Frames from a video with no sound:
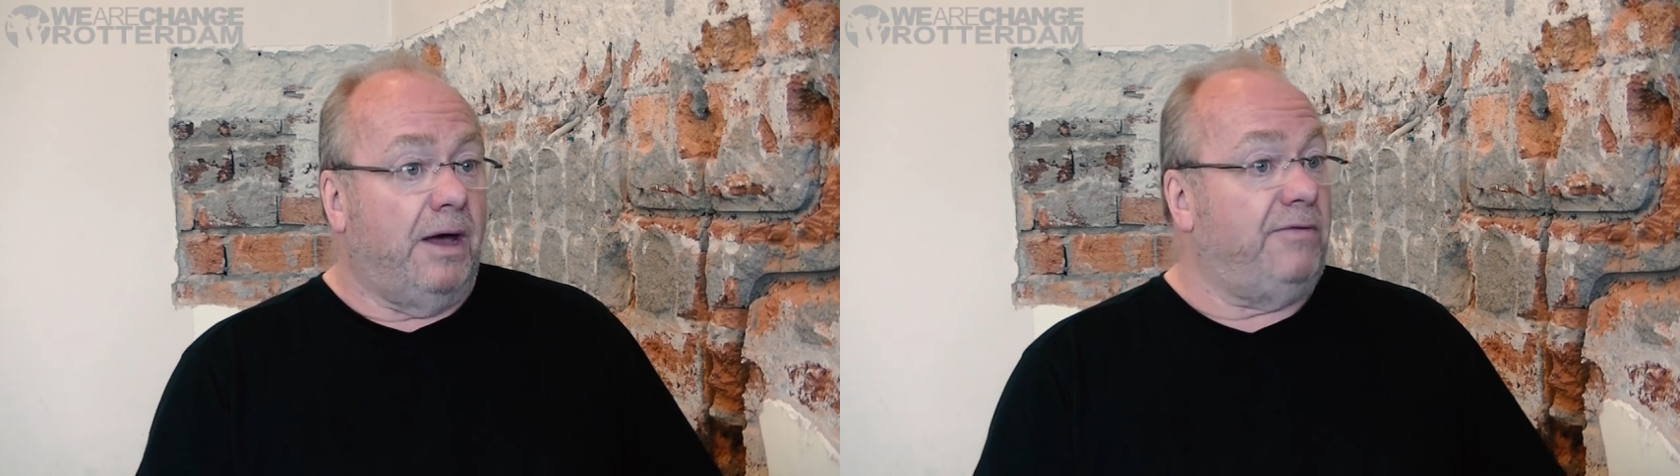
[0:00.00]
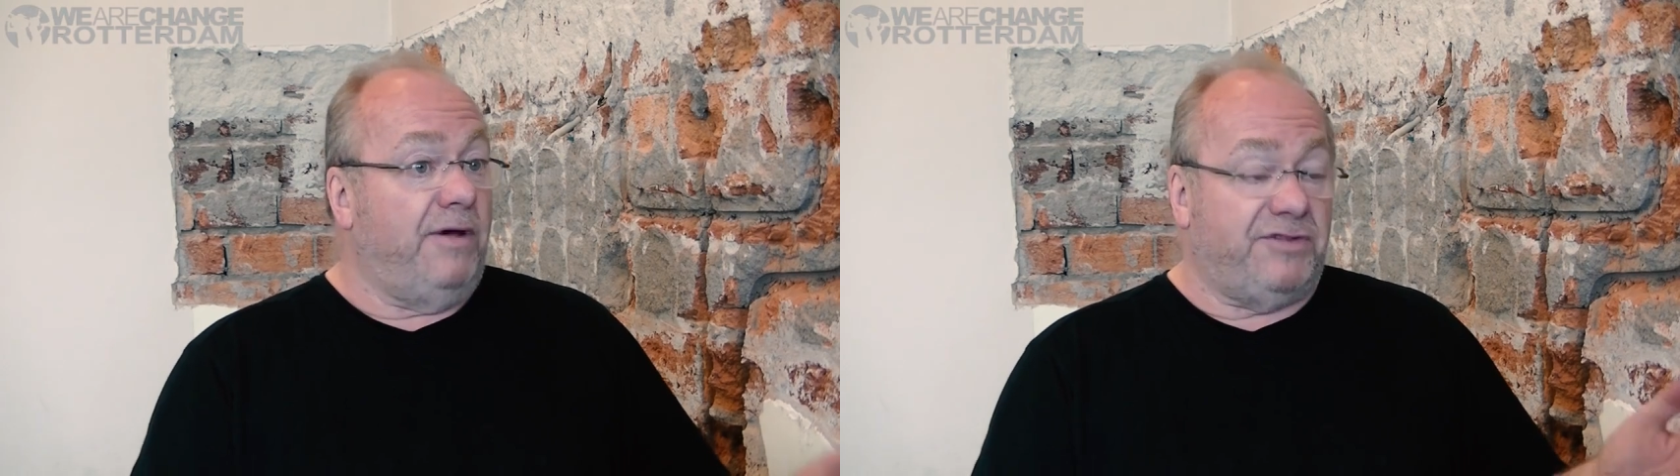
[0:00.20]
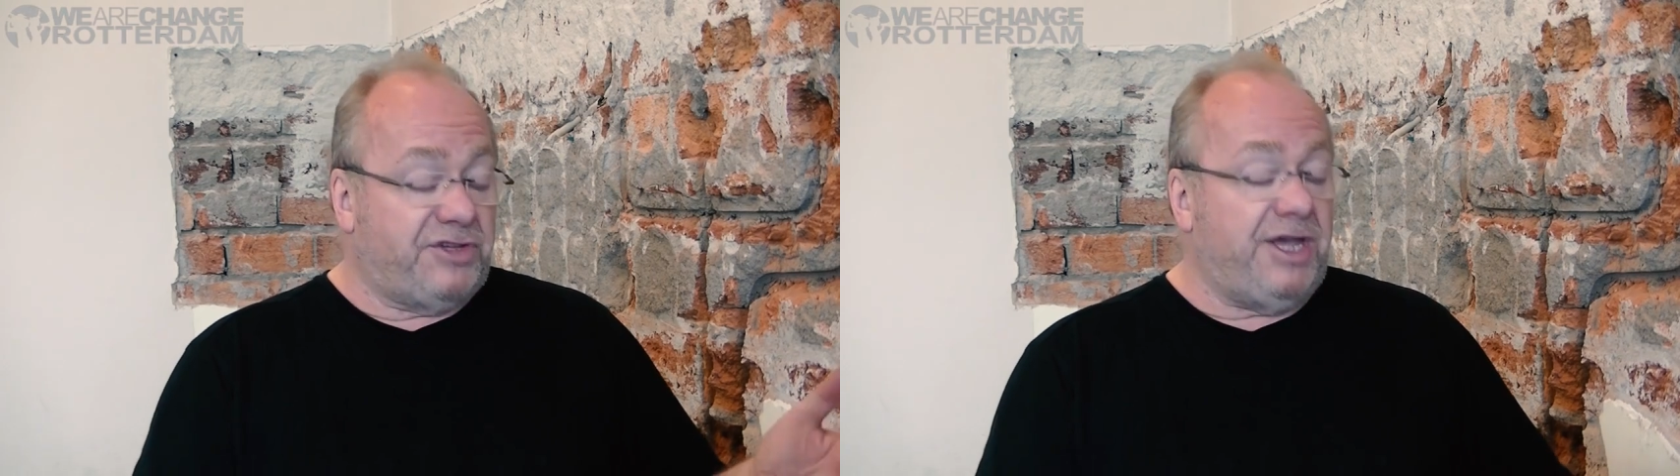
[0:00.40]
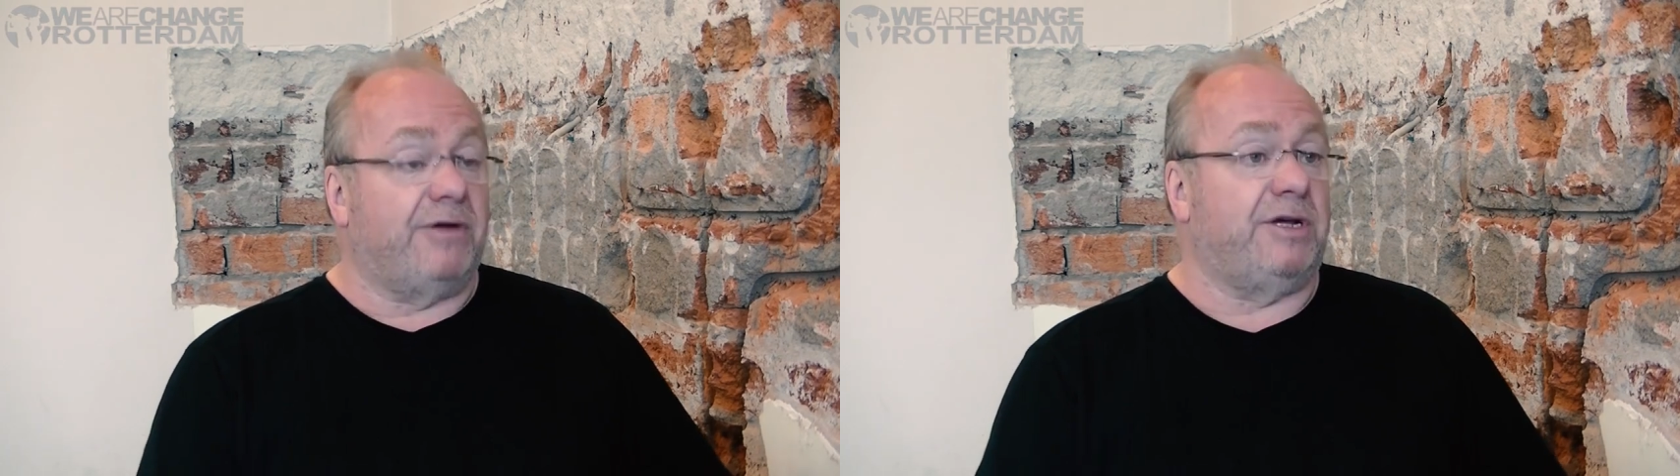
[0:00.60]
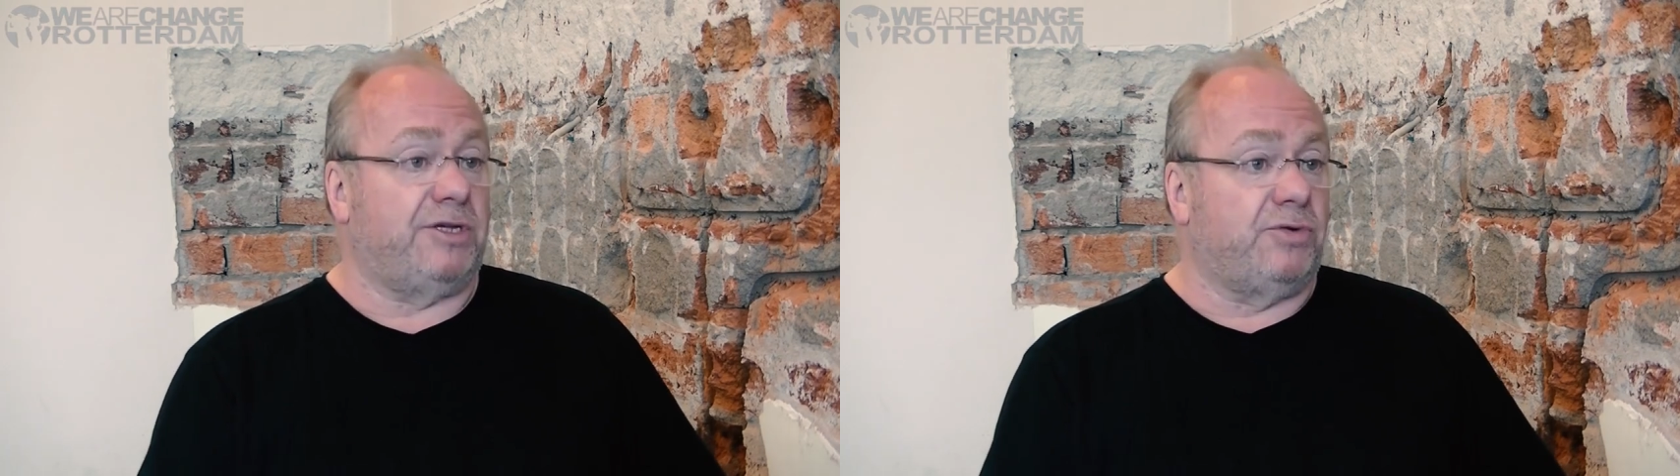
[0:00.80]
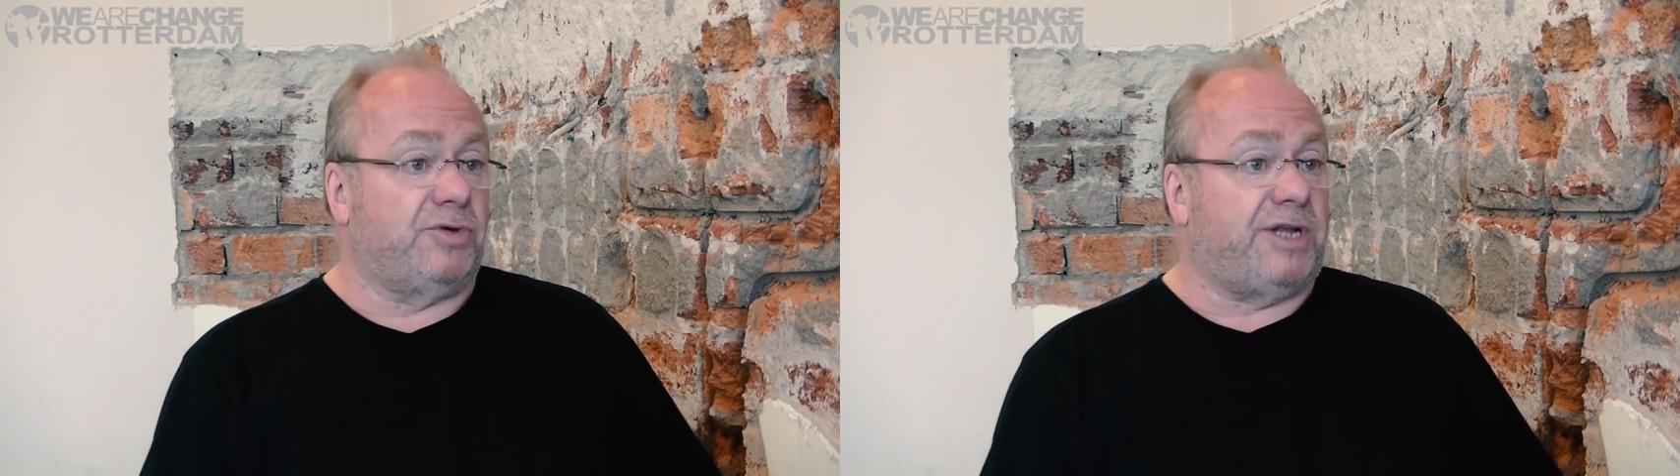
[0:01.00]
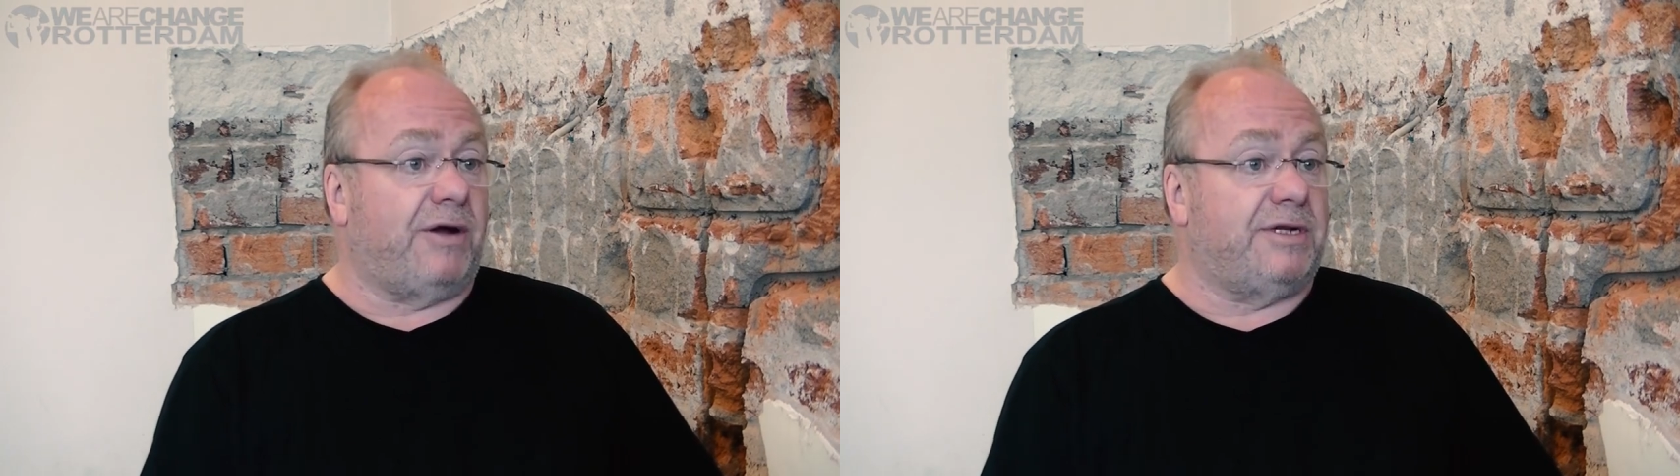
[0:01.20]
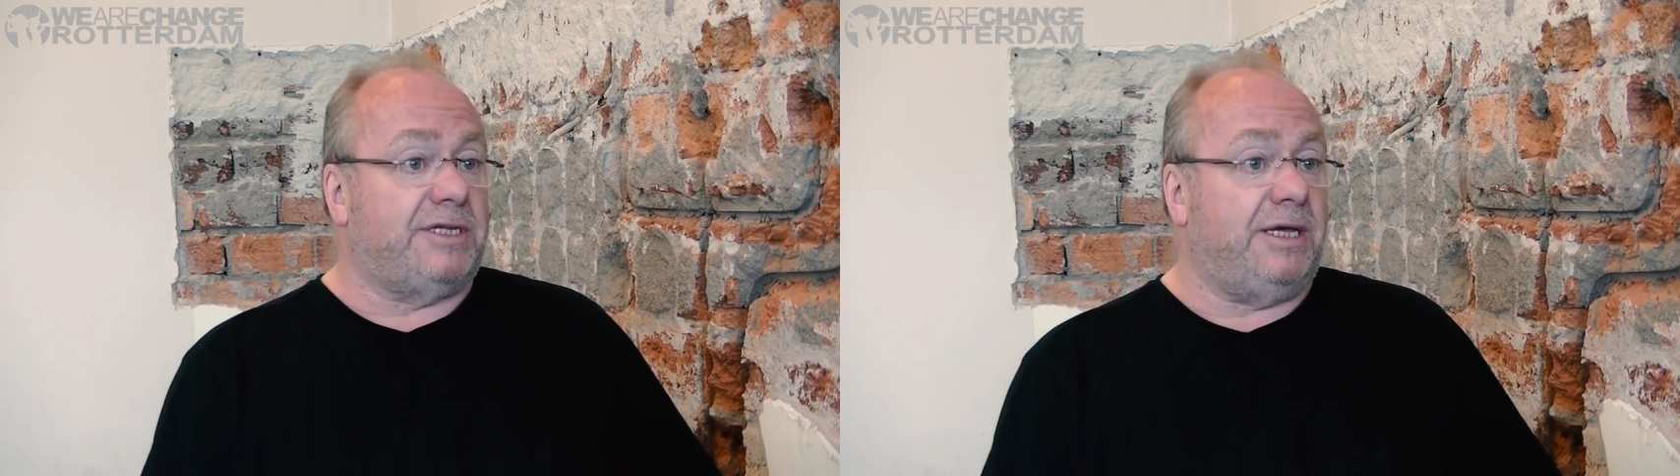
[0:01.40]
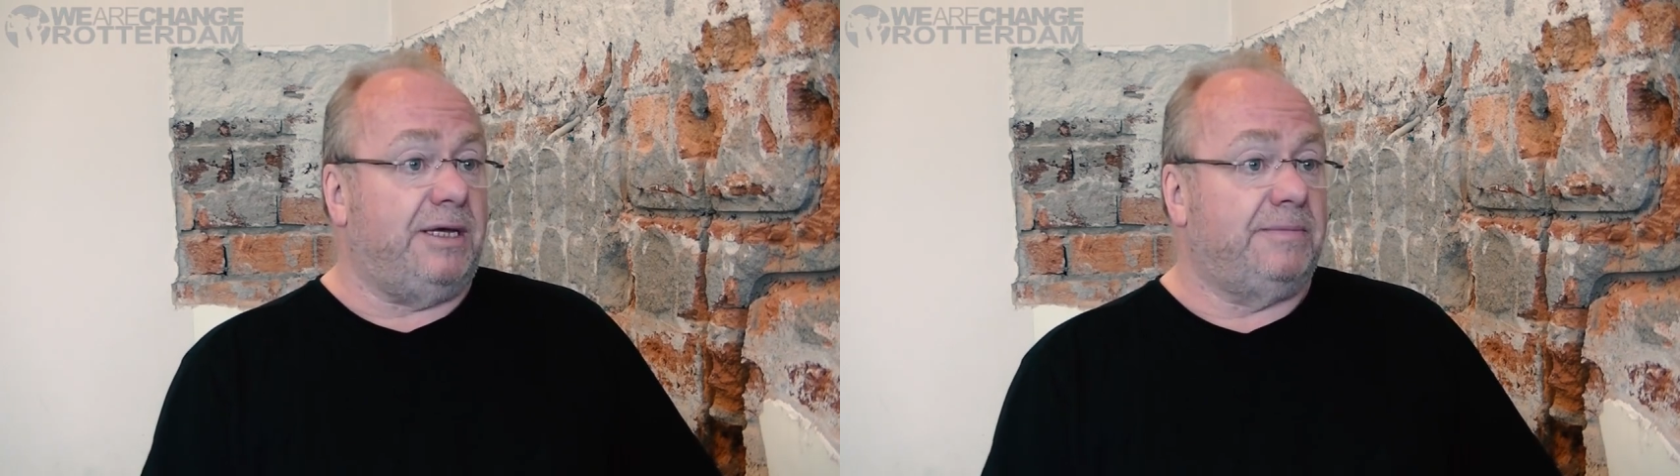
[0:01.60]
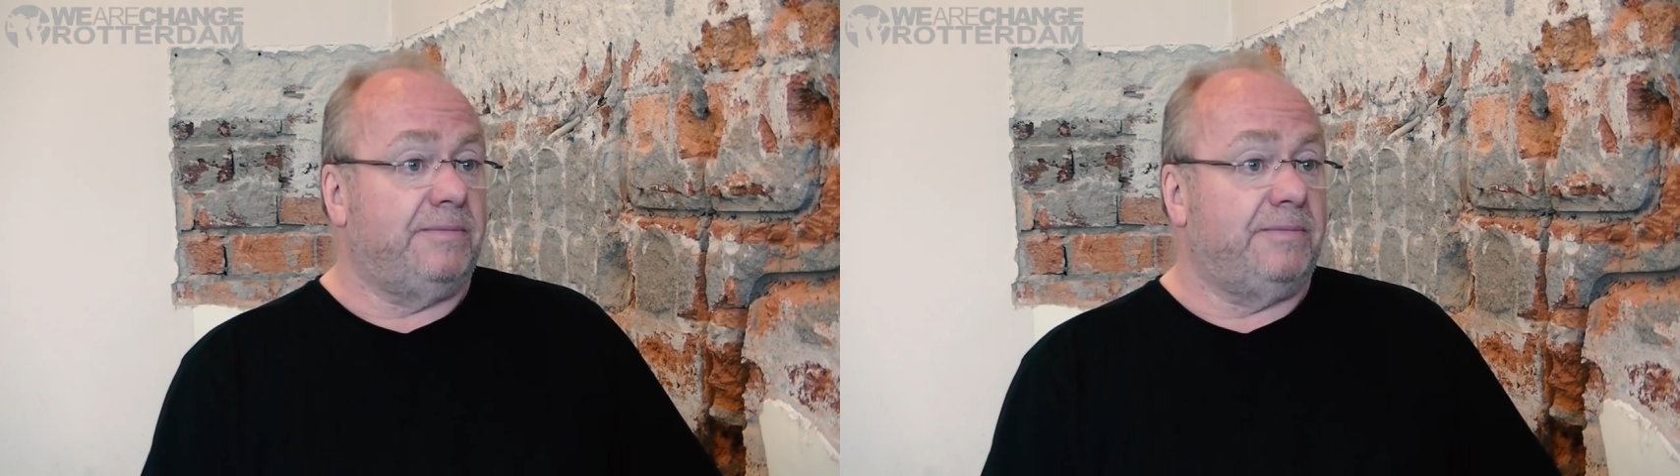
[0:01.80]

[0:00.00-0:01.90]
of, of serious austerity,